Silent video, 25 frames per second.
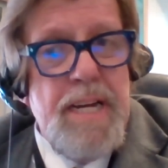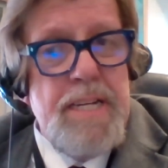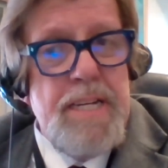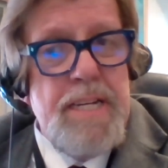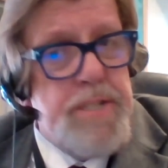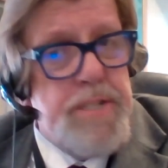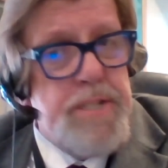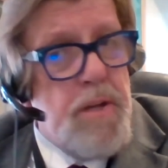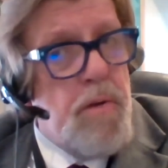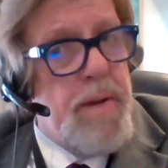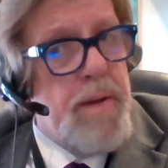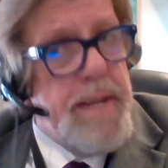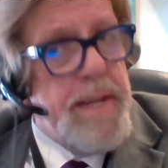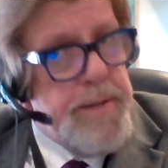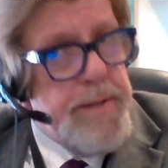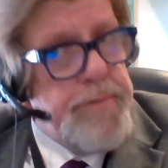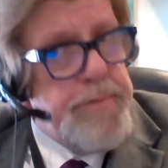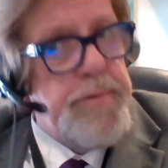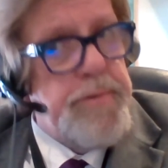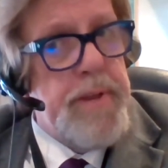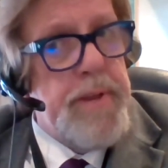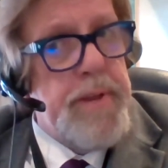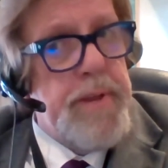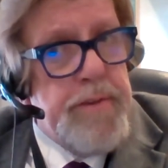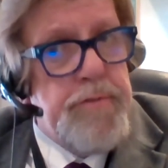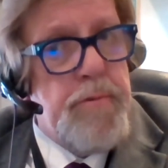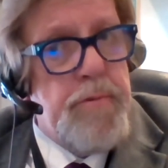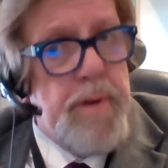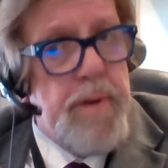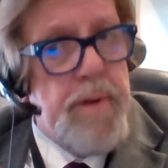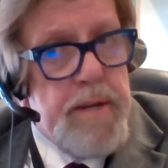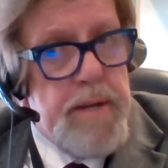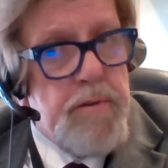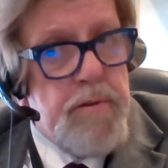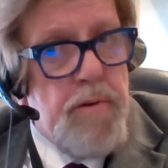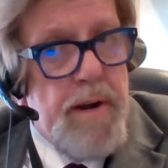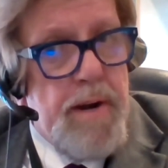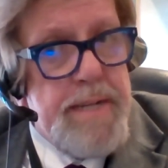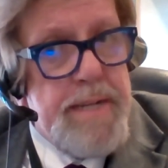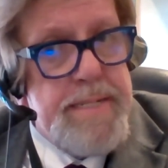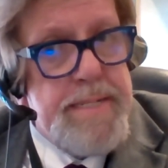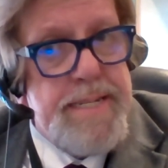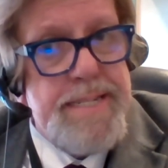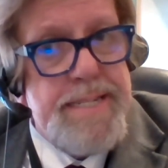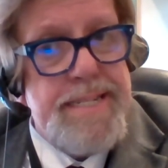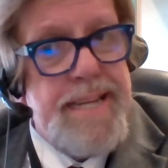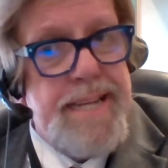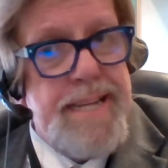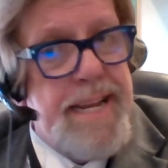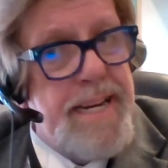So it's really a
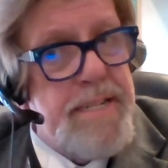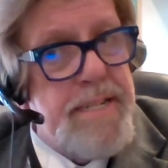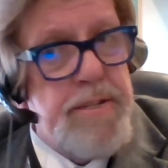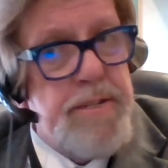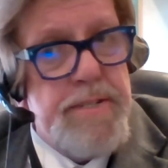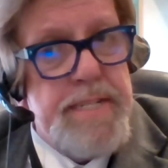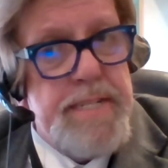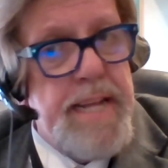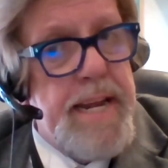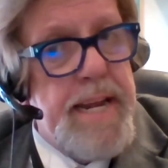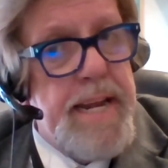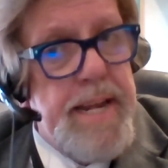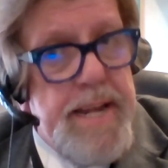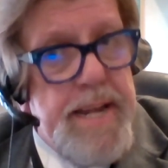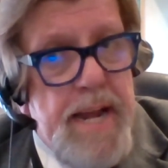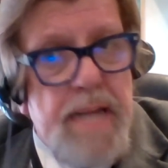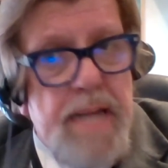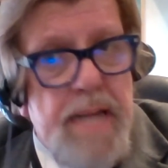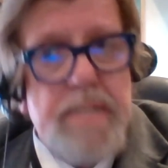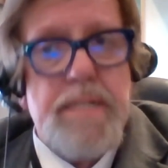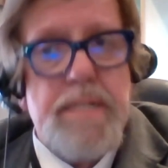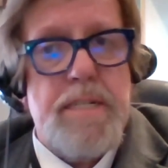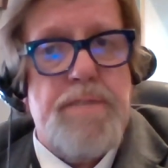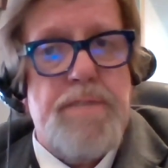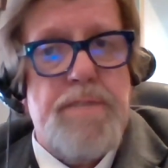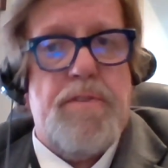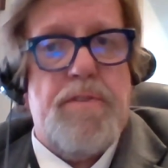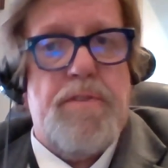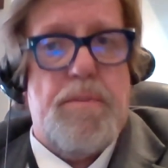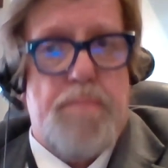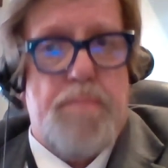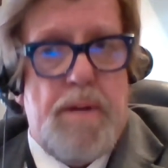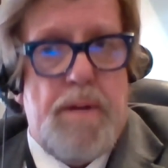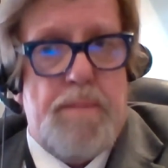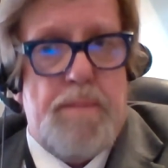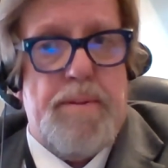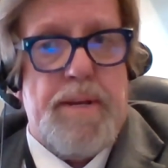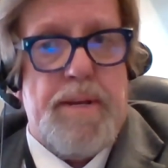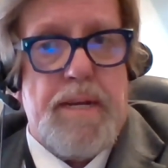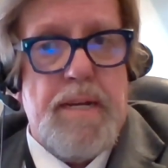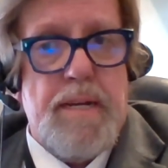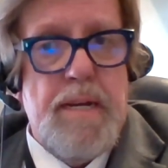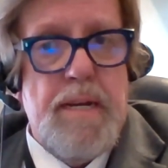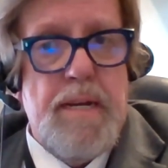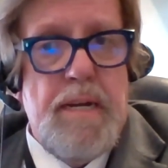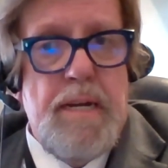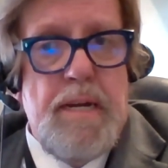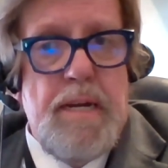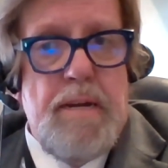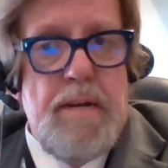crisis, and I should say not just for the public,
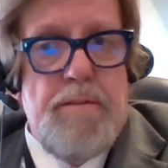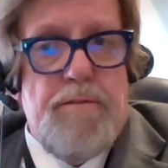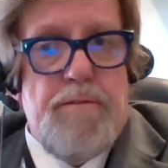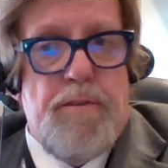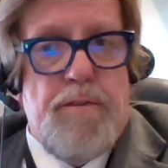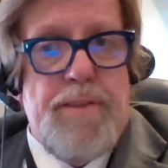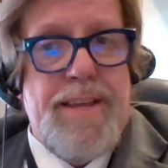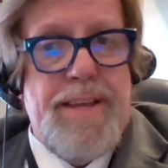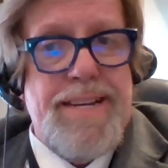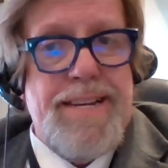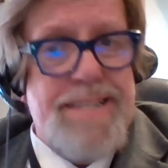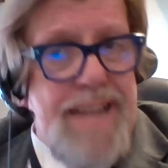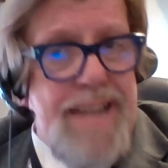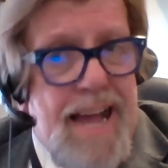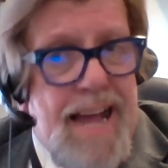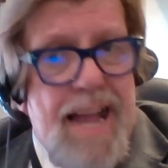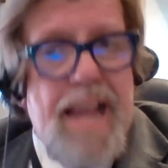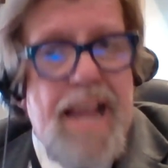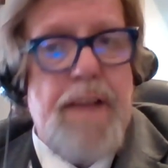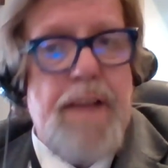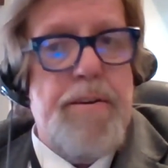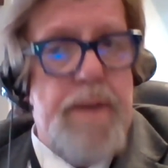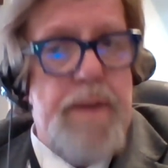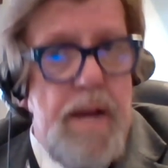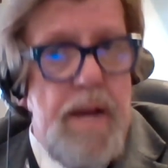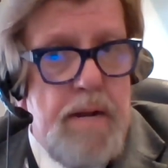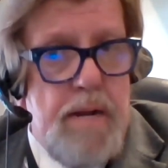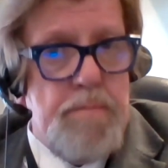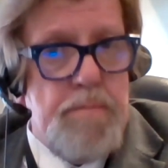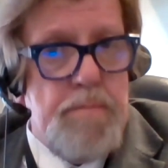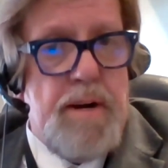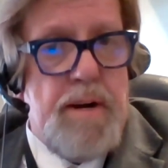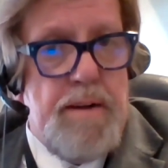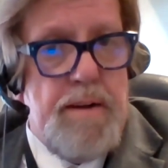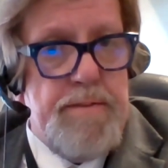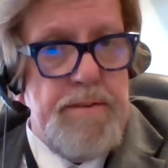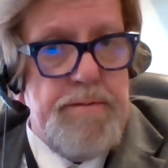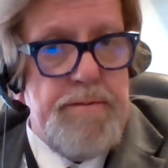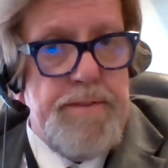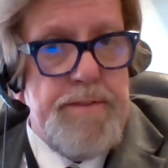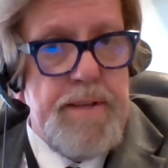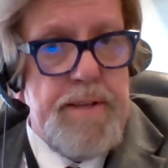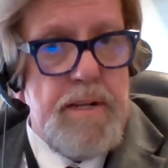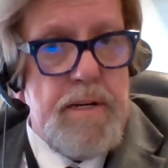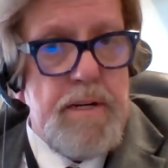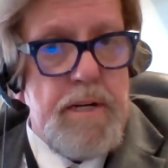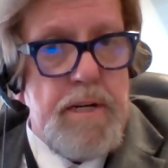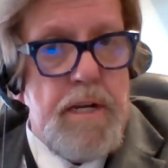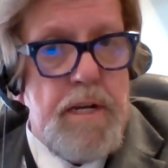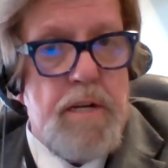for the entire nonprofit
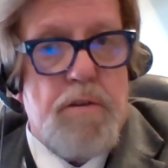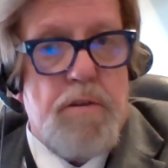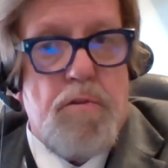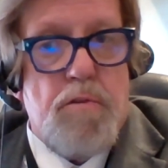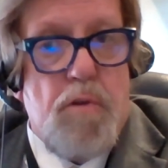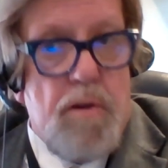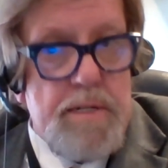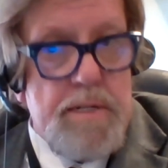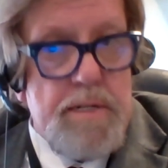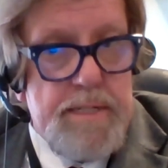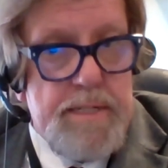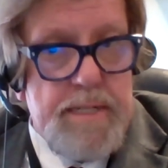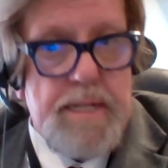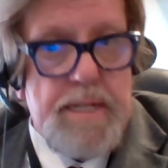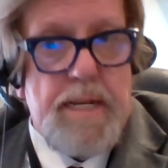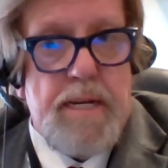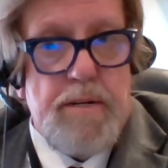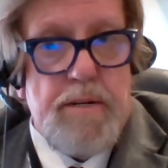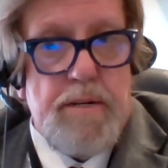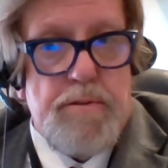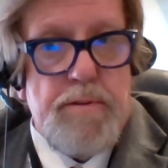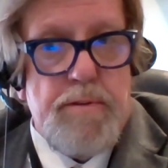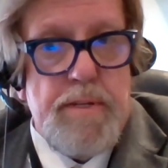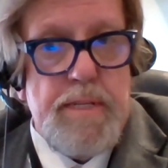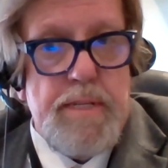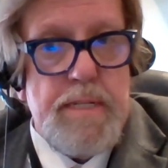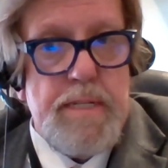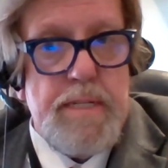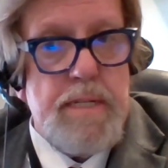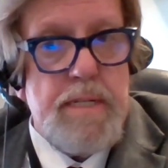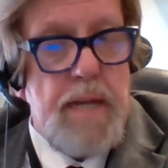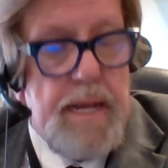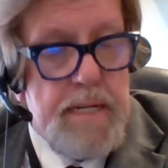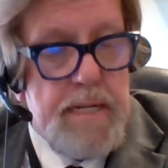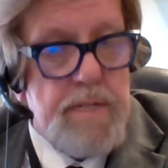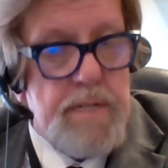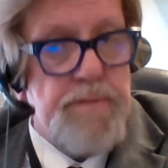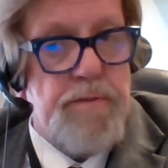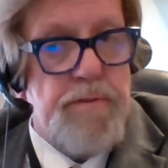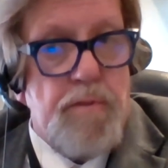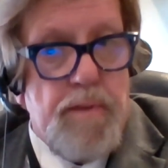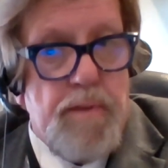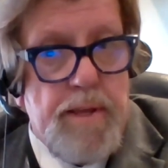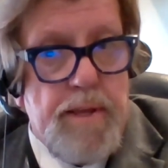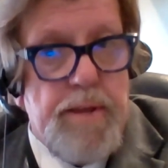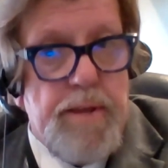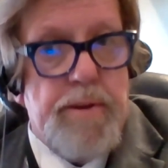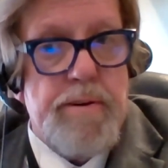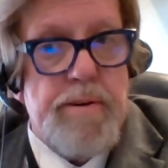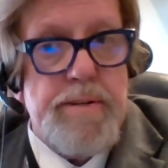field across the country. This last 4
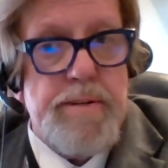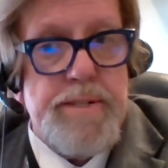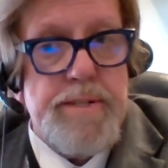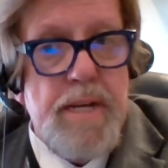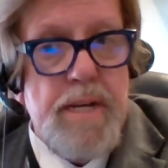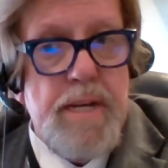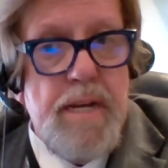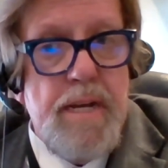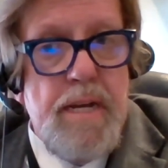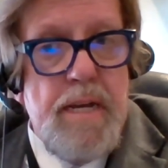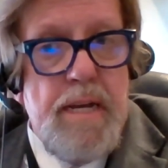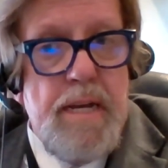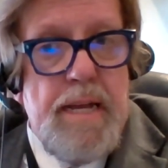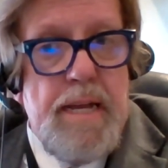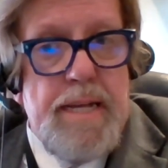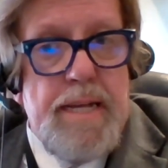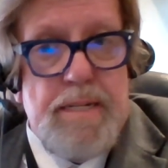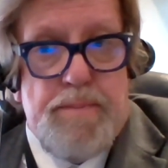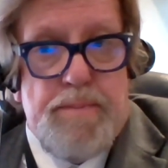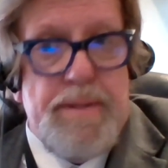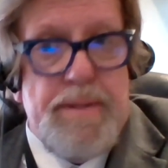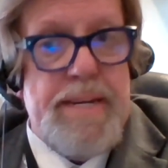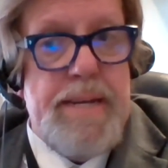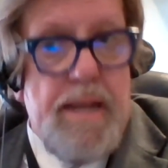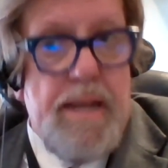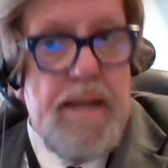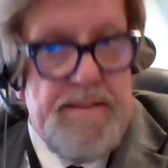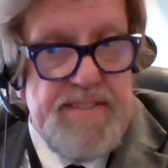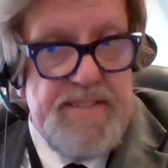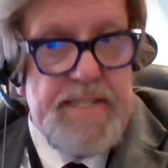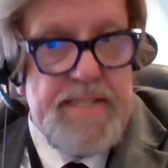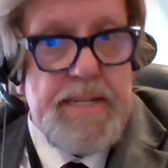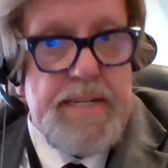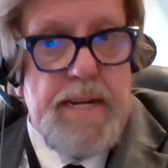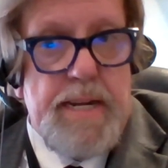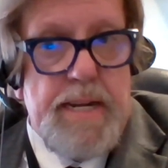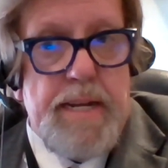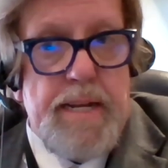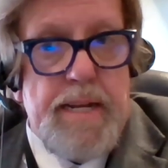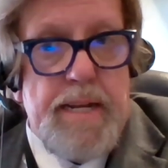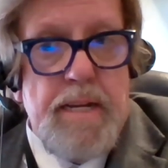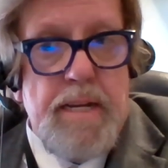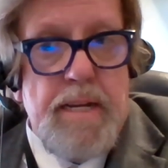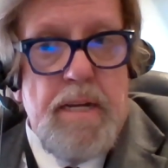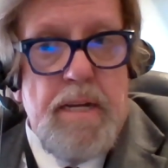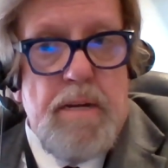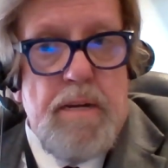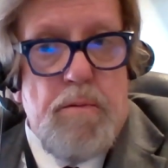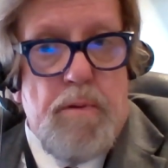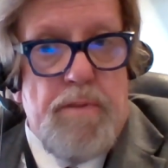years has been devastating.
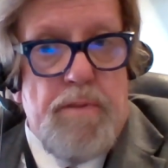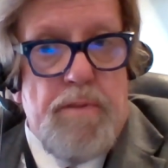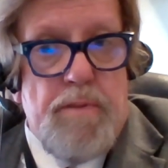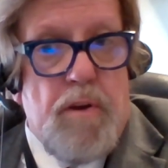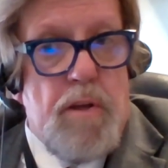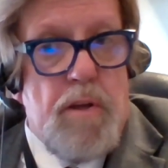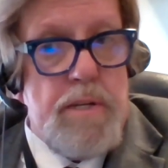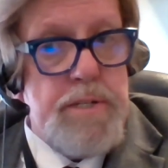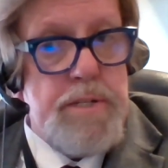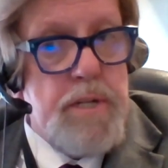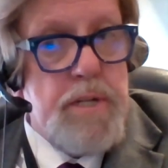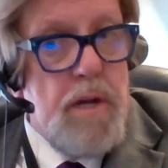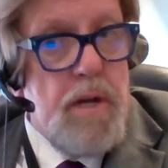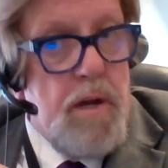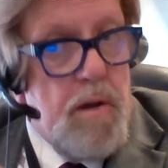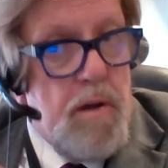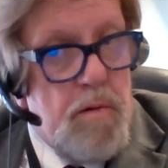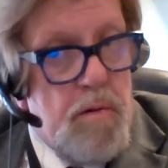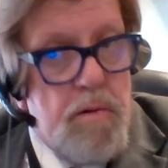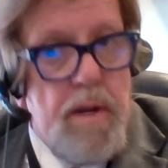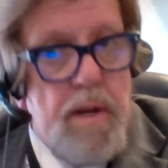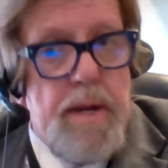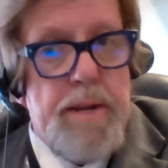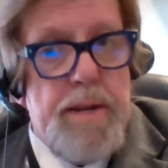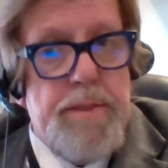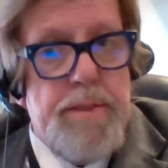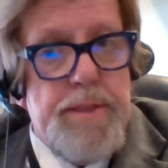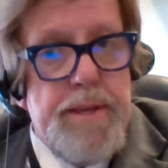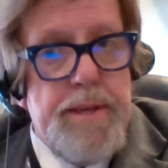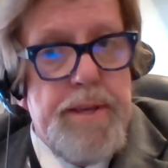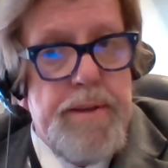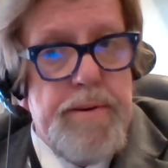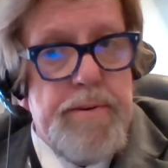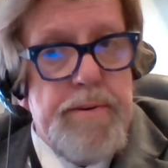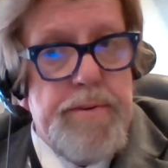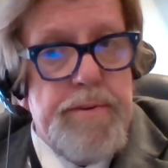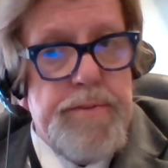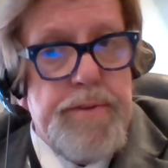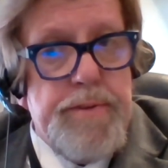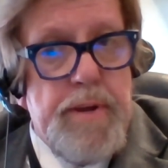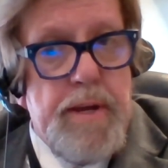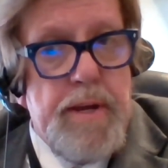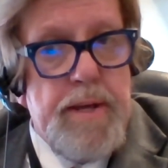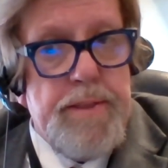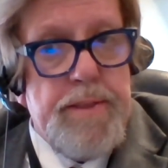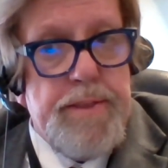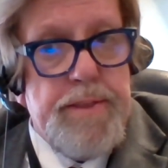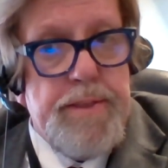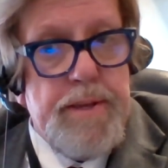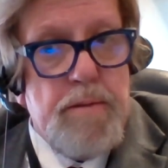We've lost a whole lot of theaters.
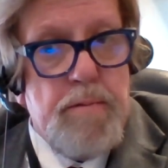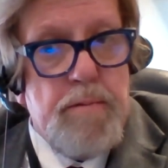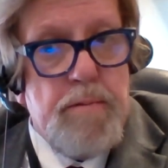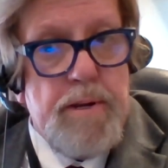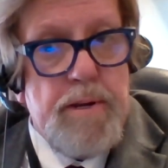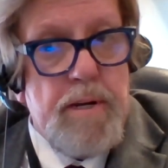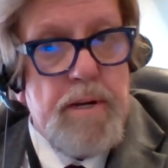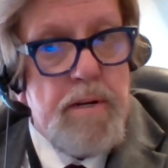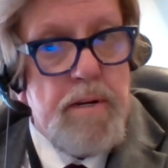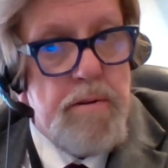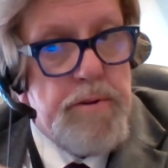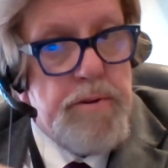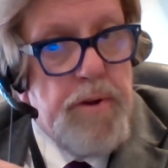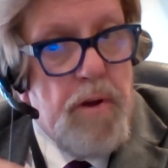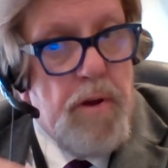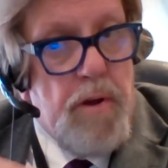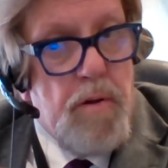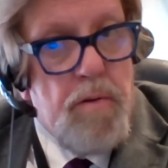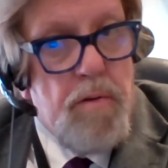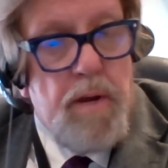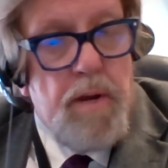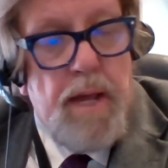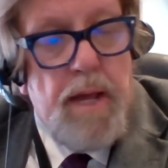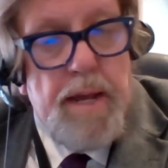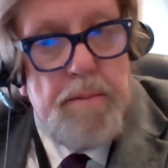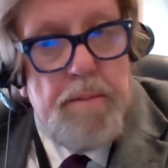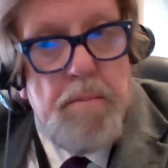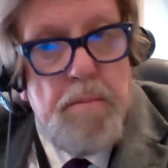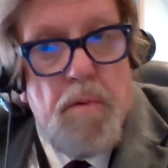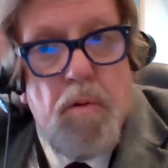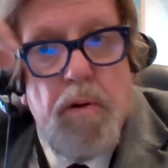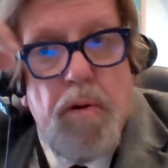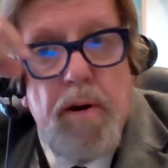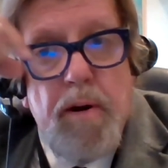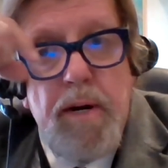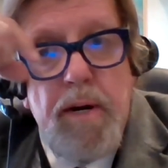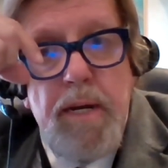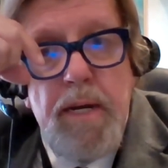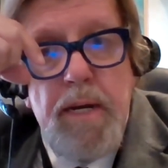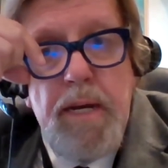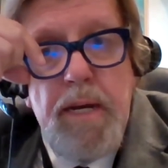I think we're going to lose a whole lot more.